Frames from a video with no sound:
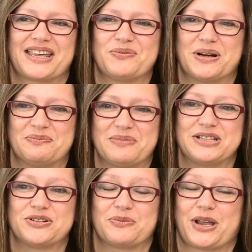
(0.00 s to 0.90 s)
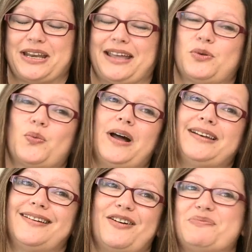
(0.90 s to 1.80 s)
one bedroom, we only added
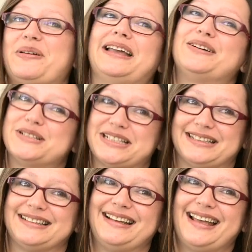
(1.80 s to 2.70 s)
one hot pink cushion